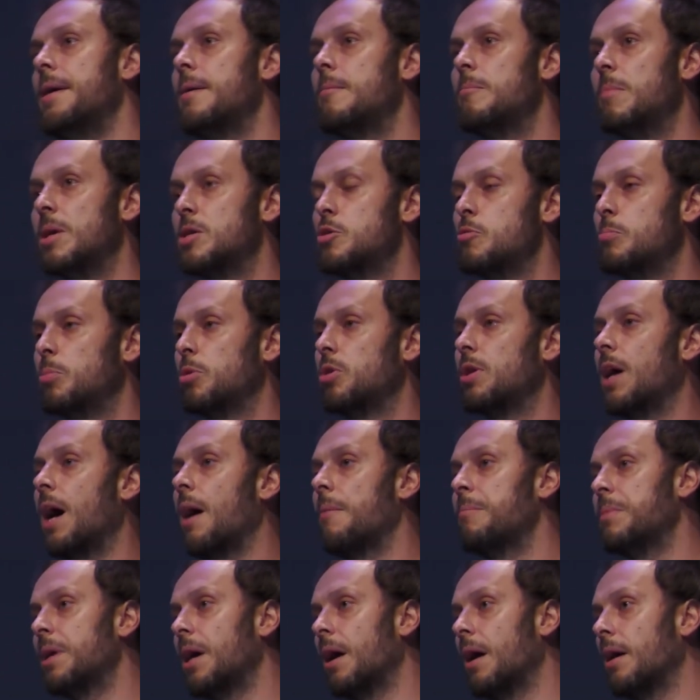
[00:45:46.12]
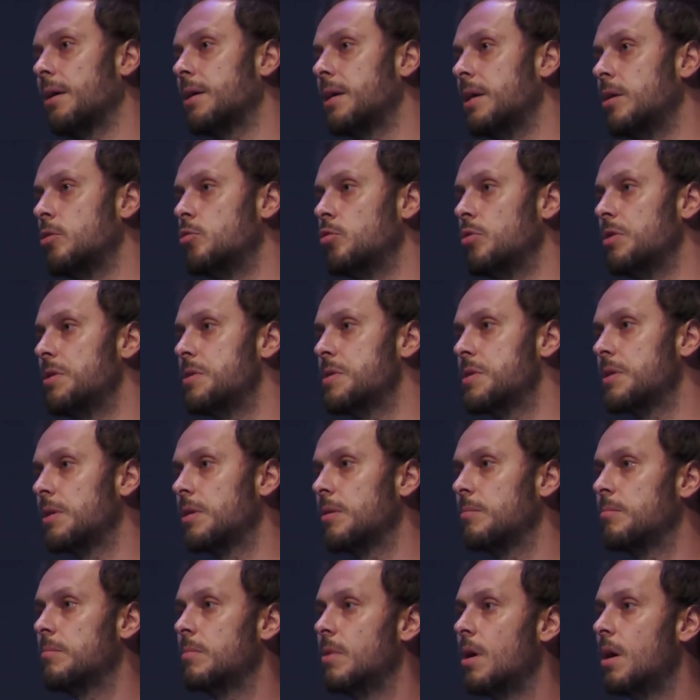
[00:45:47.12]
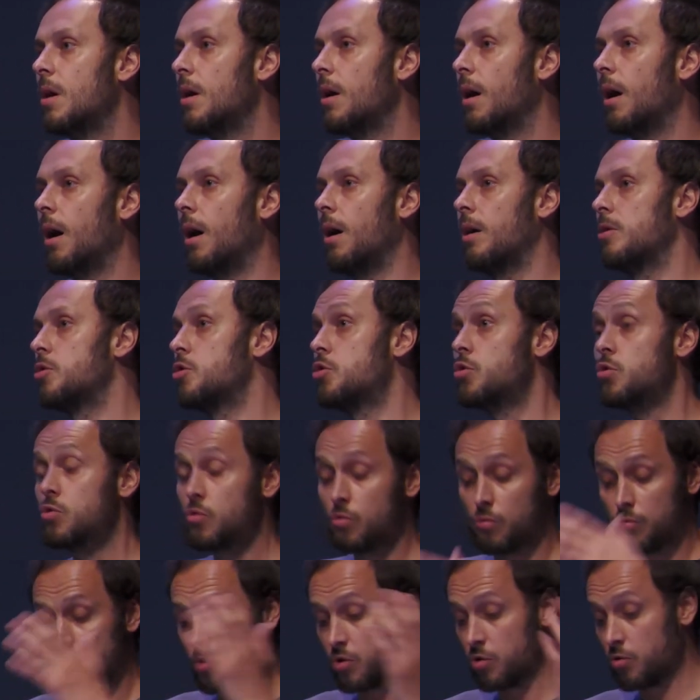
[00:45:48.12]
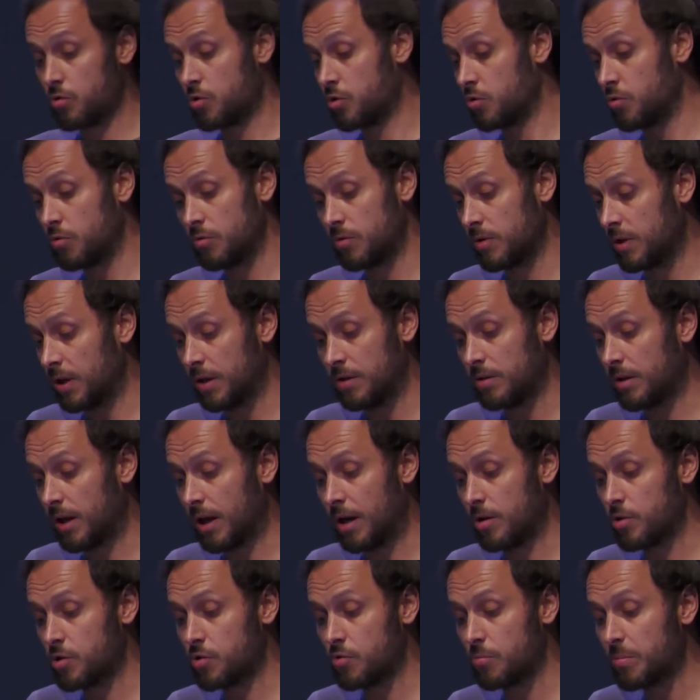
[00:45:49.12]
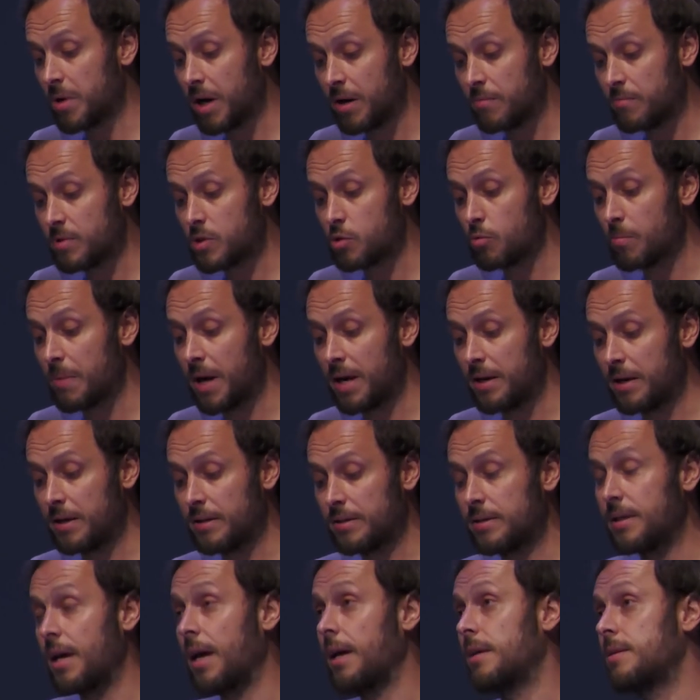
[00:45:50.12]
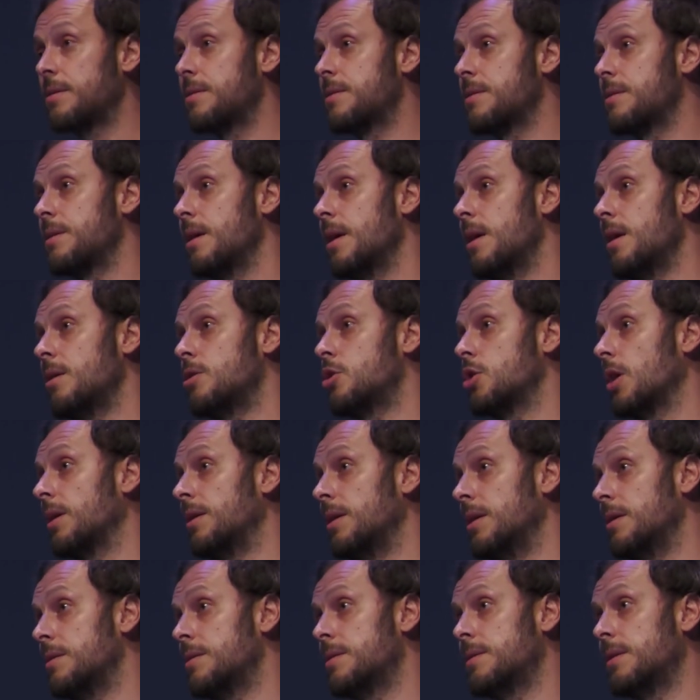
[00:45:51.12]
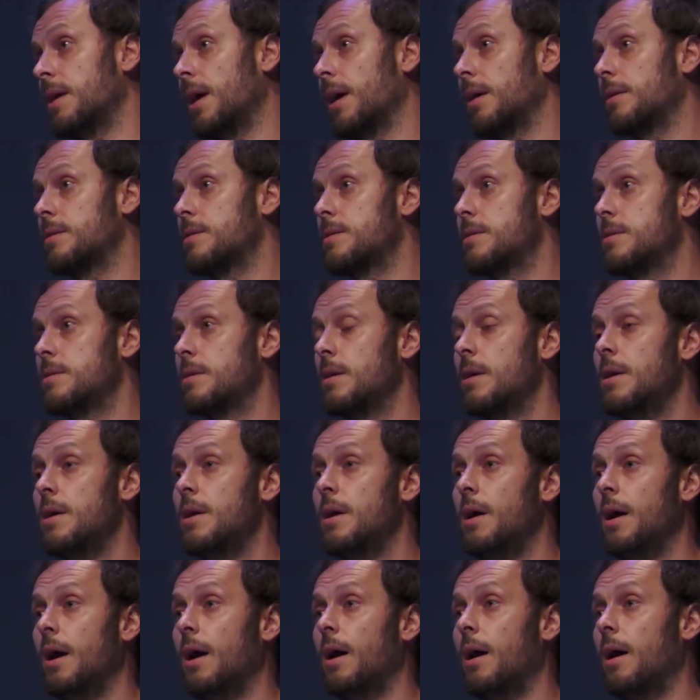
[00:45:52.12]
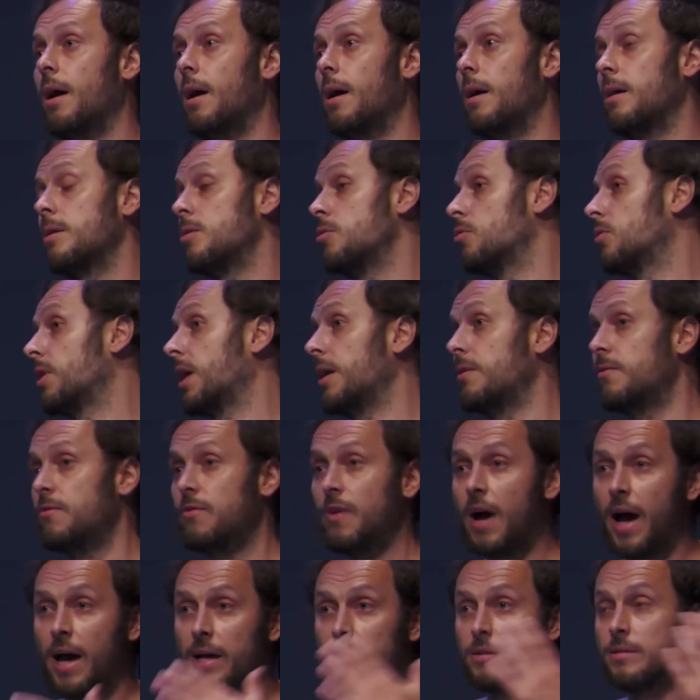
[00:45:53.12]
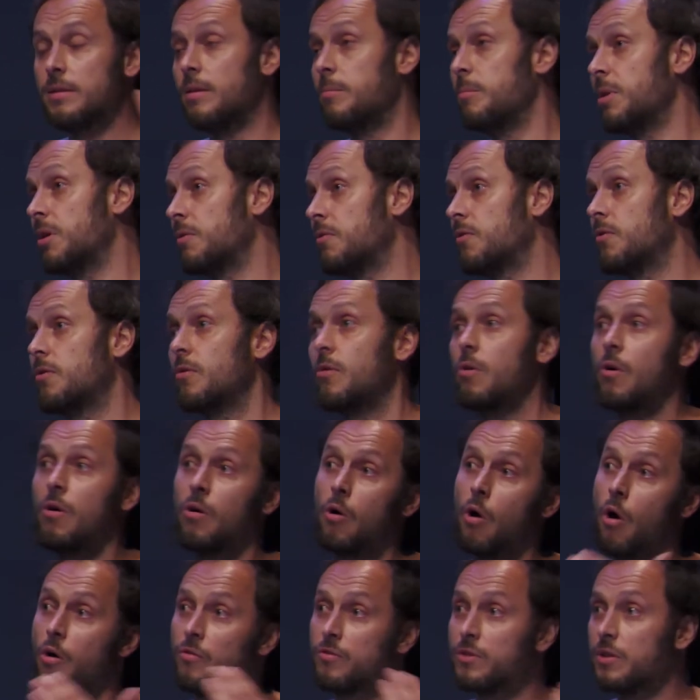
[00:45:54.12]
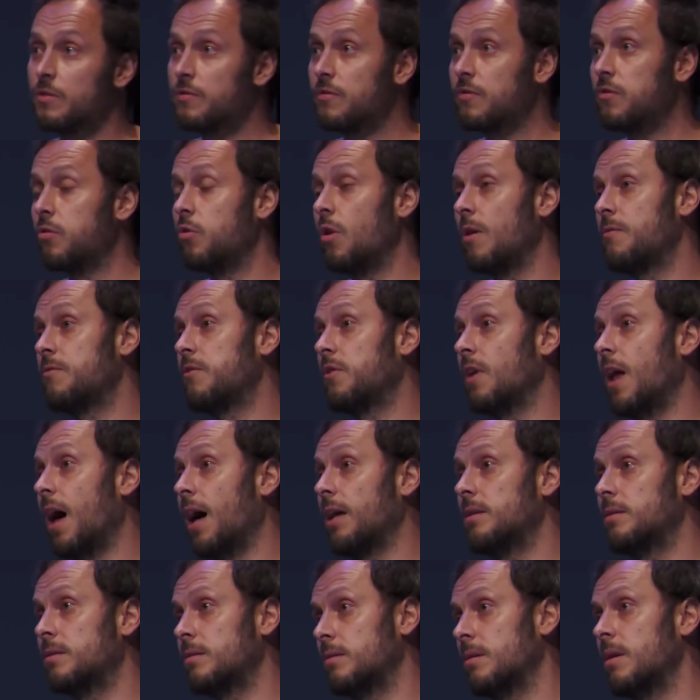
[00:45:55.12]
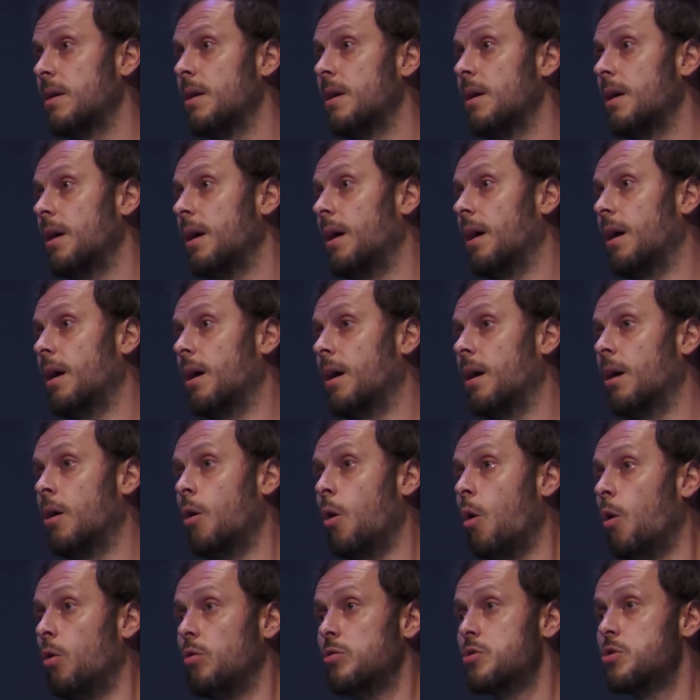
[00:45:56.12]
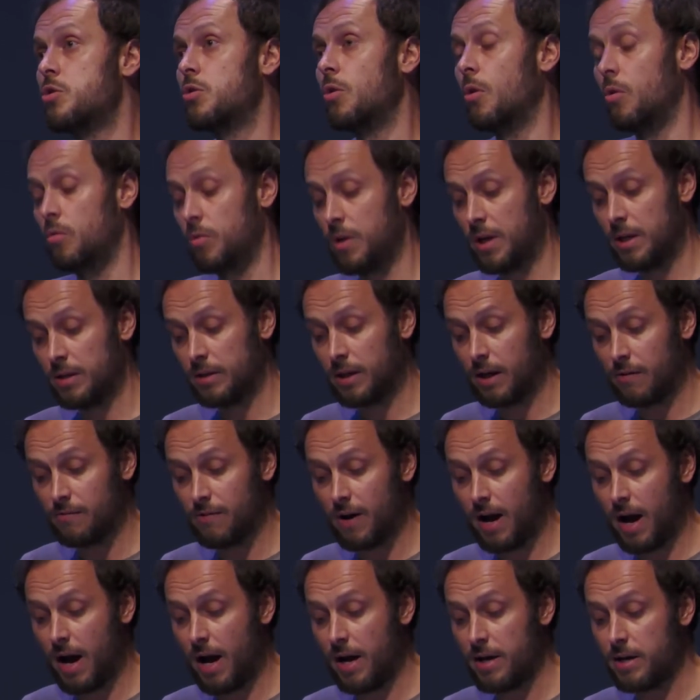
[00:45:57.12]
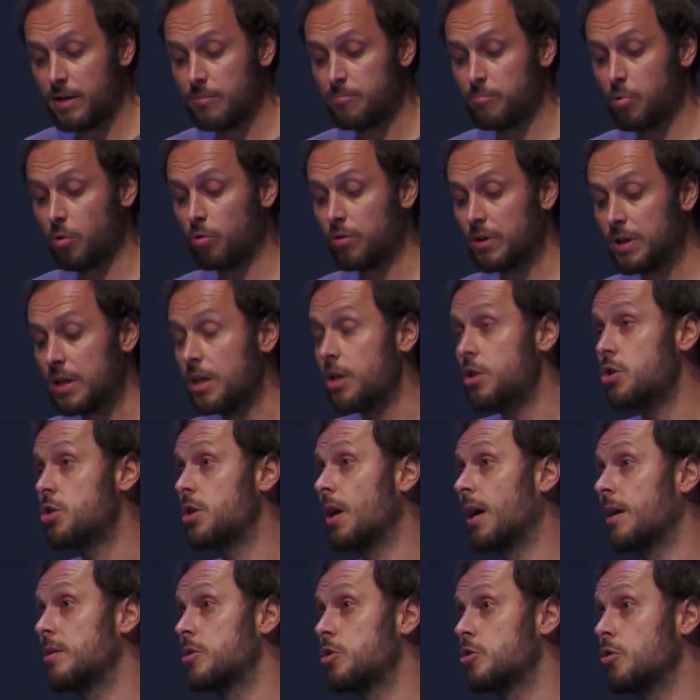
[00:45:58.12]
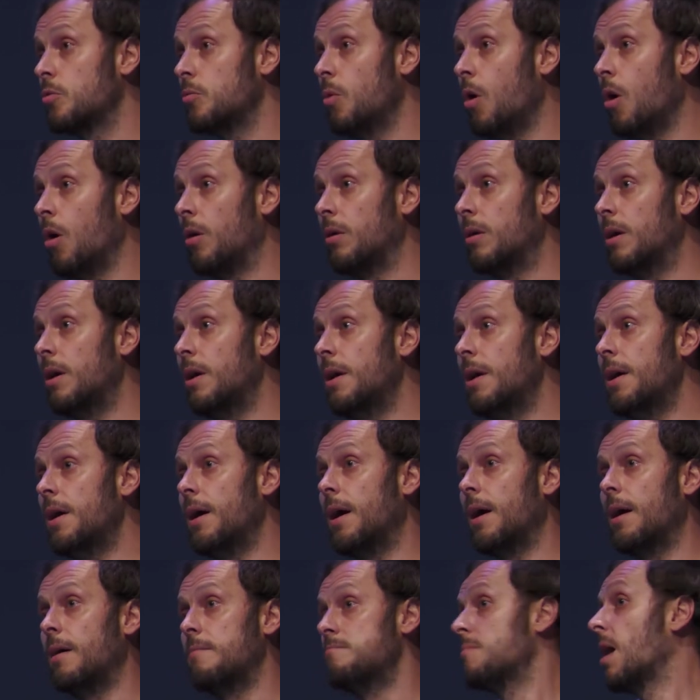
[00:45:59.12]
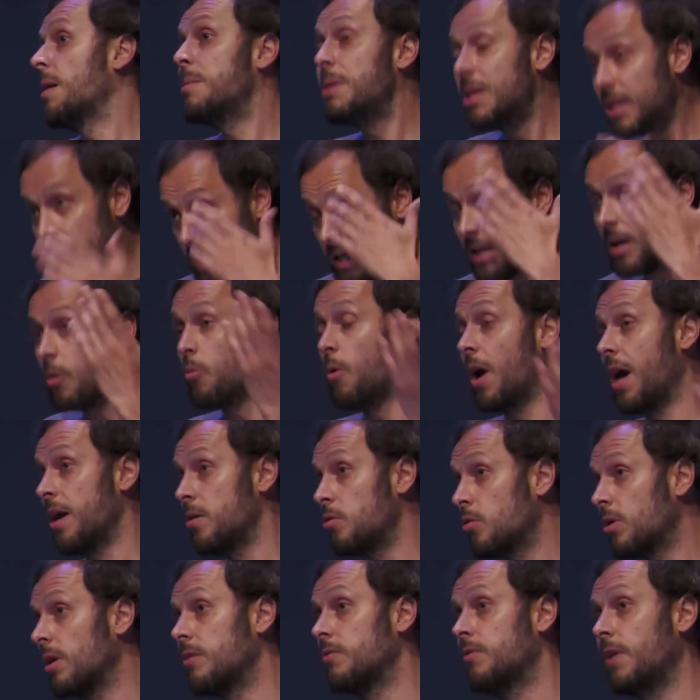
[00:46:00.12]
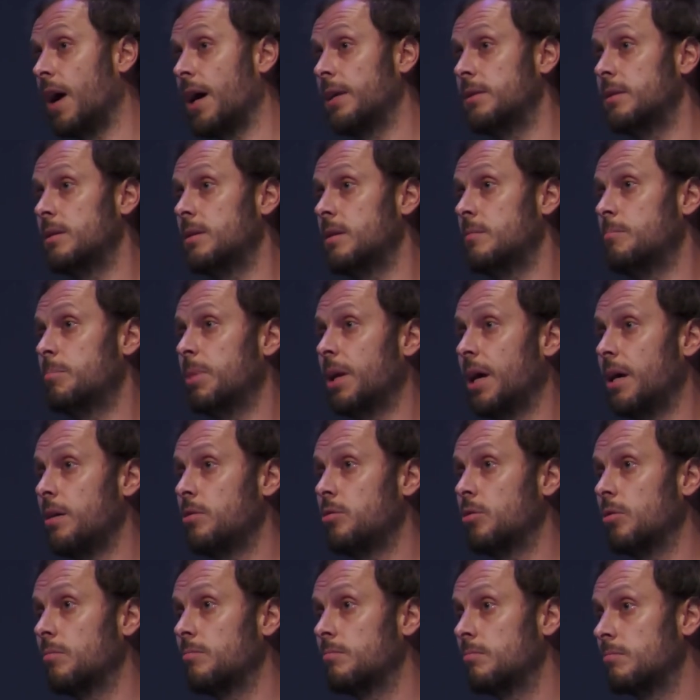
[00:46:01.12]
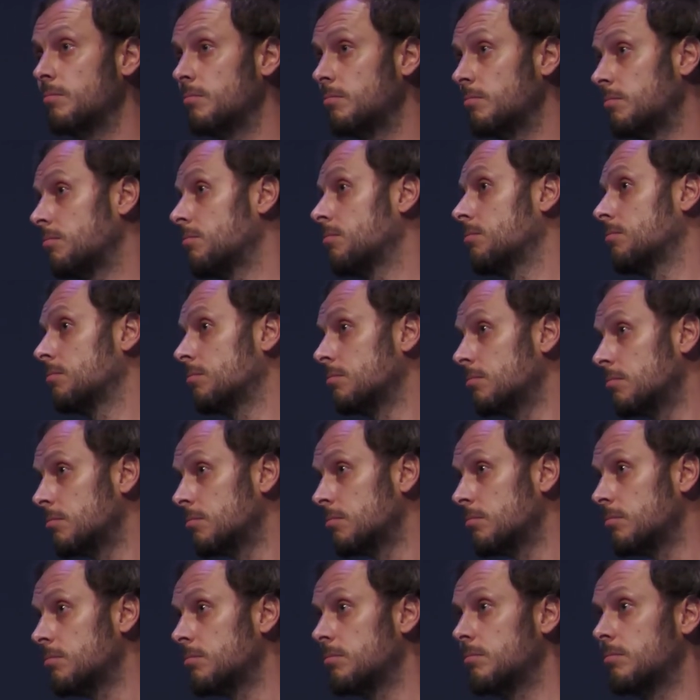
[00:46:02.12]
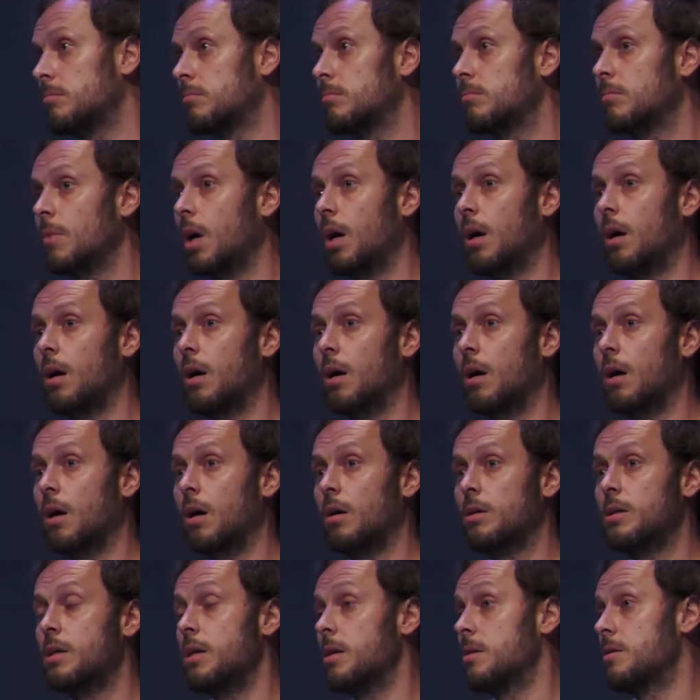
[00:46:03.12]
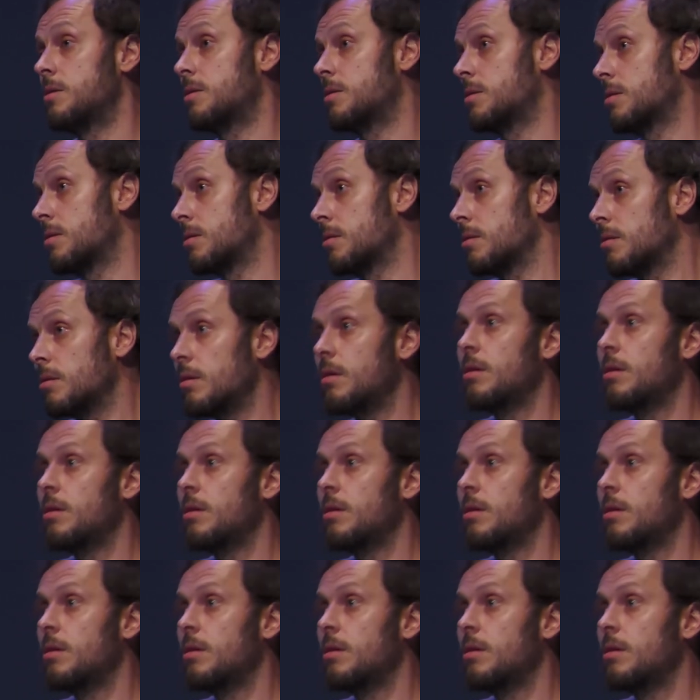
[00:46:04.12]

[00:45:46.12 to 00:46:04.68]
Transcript: Mesopotamia, Hinduism, uh, su su su there, there are Sumer Sumeric texts, Chinese texts. Uh, you can find the myth of the flo flood. Uh, also in Hawaii, in Polynesia, and so on. Uh, I mean, in a way, you can find it in Plato, uh, uh, his